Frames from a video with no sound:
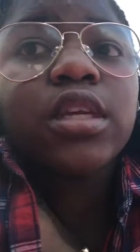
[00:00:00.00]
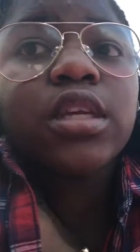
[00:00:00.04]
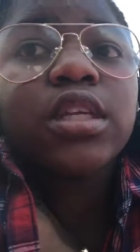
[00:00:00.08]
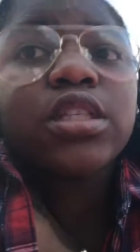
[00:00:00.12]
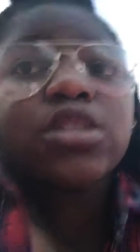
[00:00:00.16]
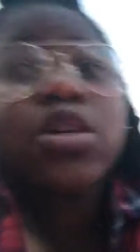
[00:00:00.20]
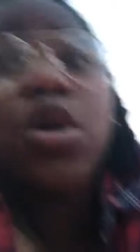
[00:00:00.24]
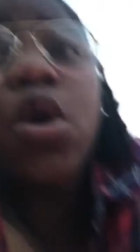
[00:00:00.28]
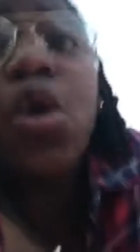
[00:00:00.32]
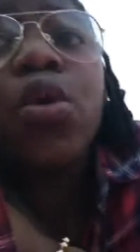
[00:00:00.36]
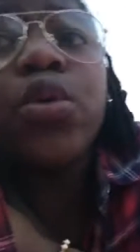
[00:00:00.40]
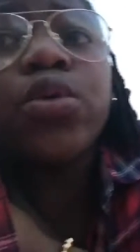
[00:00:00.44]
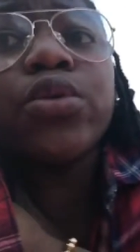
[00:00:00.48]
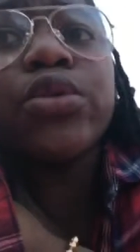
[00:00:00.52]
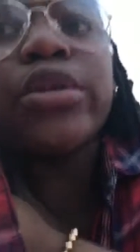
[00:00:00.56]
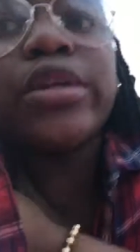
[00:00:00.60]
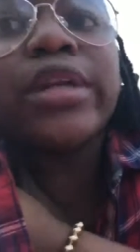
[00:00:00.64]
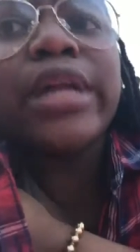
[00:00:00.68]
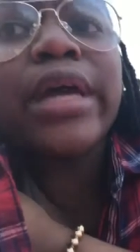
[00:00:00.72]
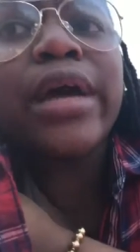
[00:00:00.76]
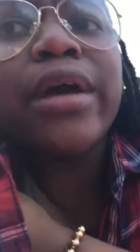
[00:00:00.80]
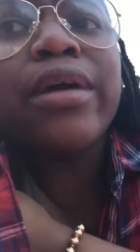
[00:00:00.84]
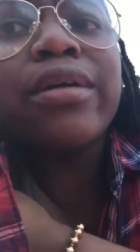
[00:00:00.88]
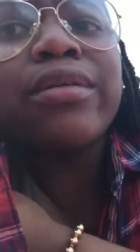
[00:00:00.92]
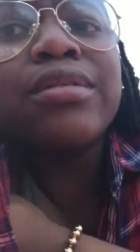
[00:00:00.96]
it's colder
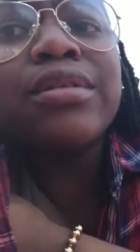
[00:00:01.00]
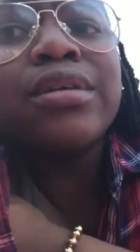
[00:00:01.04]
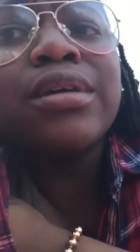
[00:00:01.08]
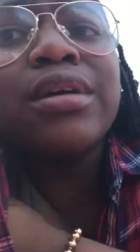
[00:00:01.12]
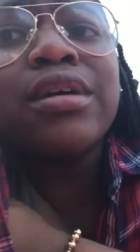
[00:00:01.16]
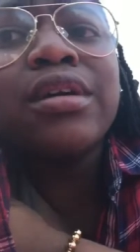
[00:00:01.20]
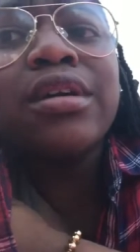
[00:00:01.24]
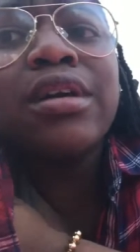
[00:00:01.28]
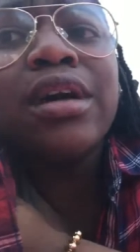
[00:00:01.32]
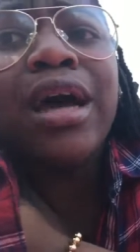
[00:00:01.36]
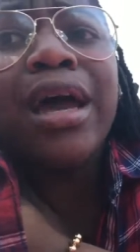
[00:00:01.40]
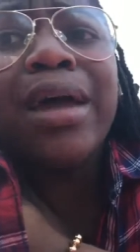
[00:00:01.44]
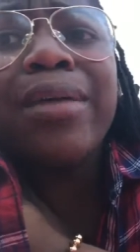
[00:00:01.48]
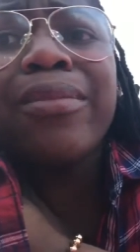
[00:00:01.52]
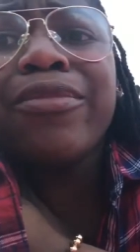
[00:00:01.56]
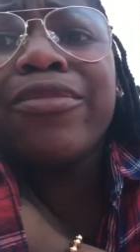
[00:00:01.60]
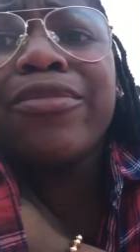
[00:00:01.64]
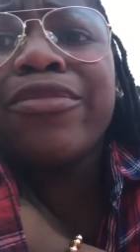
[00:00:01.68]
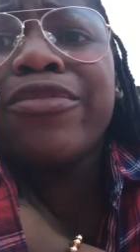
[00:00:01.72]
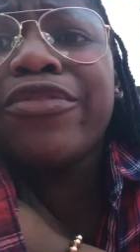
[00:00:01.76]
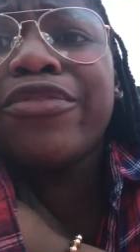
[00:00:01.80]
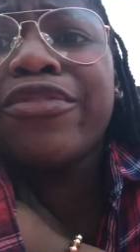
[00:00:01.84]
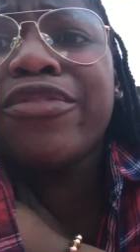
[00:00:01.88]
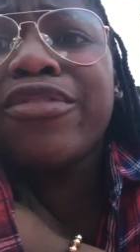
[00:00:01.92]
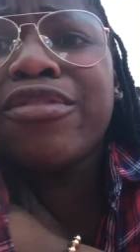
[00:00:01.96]
now i'm
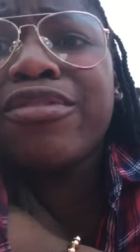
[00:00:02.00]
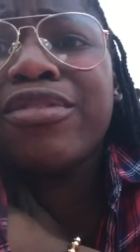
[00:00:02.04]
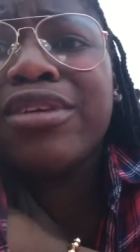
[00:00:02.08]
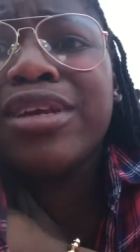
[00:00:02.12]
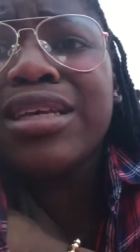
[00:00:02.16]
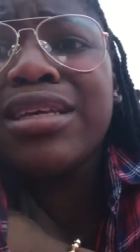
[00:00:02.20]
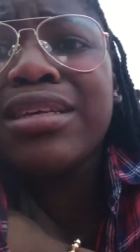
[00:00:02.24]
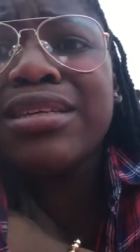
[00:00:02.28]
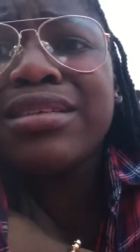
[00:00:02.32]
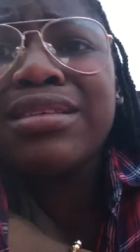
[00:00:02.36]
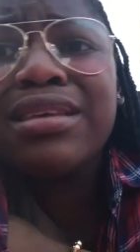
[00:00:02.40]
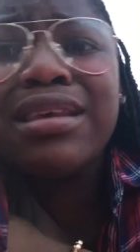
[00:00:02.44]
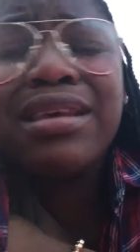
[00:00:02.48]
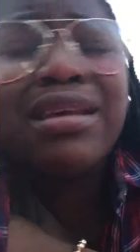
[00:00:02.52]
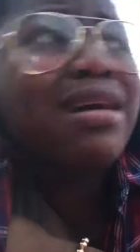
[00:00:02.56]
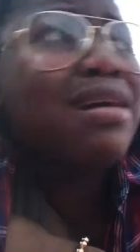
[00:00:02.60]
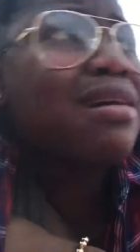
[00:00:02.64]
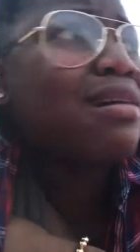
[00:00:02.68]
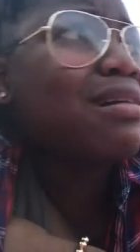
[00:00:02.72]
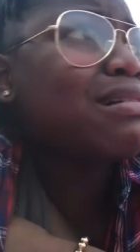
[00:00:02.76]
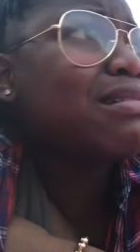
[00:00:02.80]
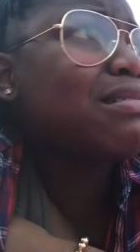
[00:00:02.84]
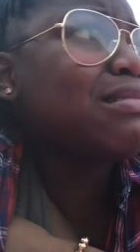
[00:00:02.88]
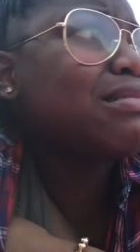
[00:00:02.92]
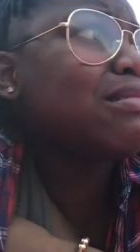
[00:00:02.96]
freezing
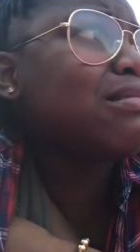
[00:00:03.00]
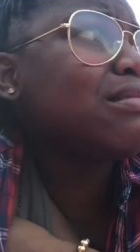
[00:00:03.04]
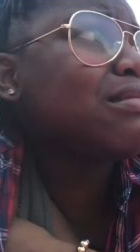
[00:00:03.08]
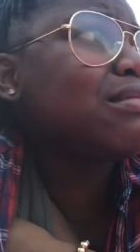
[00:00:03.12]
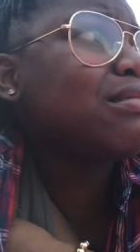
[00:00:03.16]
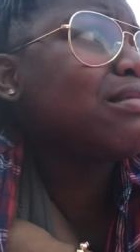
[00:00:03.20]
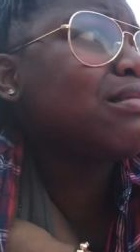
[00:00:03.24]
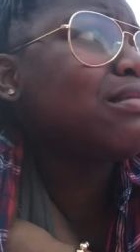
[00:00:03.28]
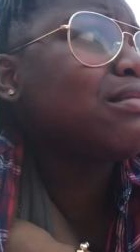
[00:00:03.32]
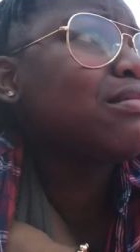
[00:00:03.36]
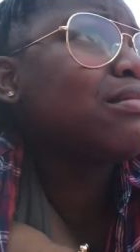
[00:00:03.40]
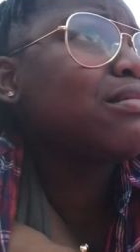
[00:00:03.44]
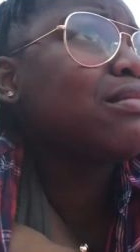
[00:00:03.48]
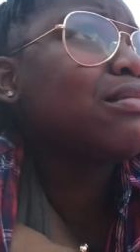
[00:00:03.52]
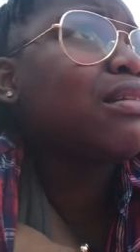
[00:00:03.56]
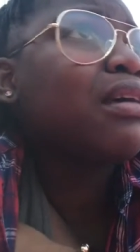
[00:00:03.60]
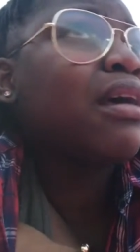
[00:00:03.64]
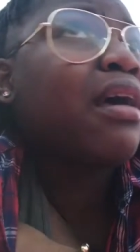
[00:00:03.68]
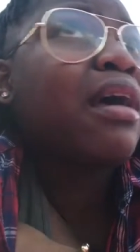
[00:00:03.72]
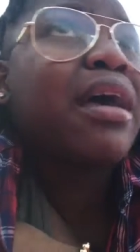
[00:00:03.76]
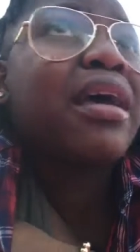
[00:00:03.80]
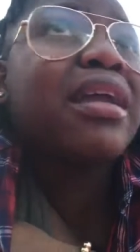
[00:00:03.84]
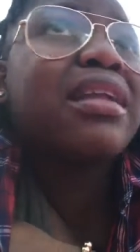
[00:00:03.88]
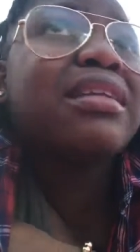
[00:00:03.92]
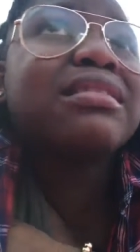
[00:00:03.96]
guys
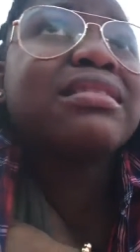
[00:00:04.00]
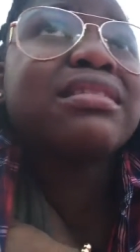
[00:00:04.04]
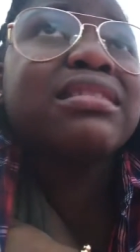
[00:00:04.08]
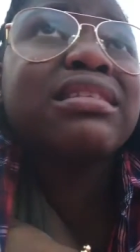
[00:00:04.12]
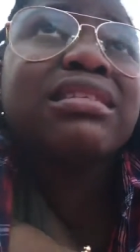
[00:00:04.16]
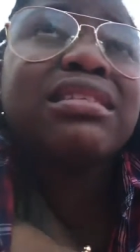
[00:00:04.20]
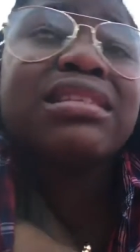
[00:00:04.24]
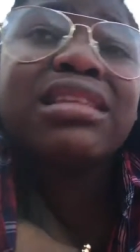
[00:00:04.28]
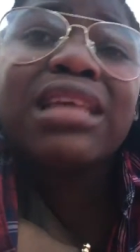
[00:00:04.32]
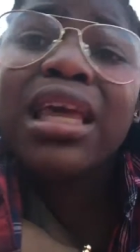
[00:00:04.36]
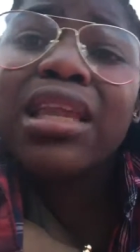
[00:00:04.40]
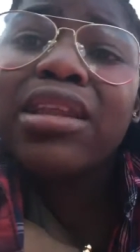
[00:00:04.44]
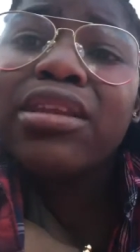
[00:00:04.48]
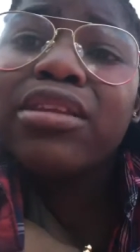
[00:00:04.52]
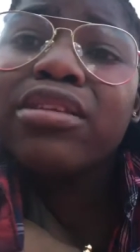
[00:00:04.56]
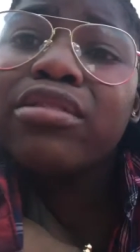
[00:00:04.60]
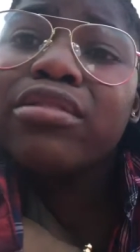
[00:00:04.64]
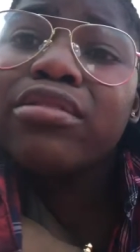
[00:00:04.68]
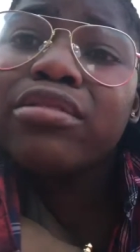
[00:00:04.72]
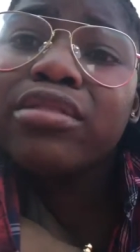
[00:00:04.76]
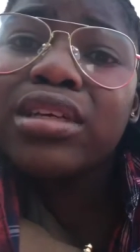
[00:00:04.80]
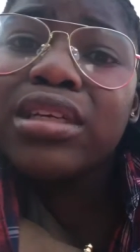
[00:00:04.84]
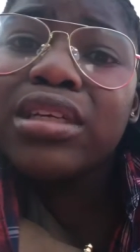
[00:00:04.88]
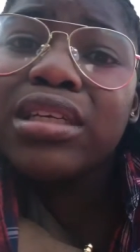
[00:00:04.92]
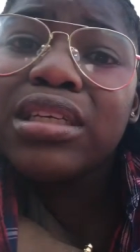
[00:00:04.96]
and it's 68
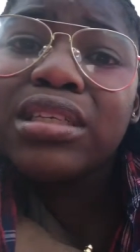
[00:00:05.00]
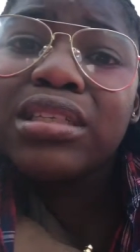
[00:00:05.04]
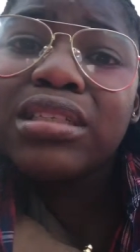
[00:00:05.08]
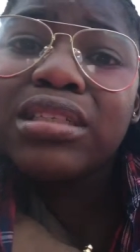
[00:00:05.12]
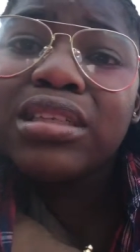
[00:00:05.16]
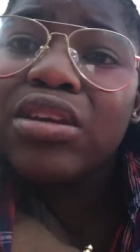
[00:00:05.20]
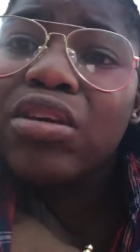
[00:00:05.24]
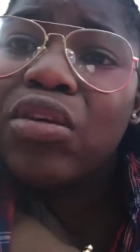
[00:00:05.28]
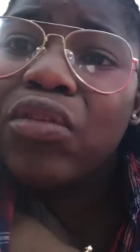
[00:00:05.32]
degrees.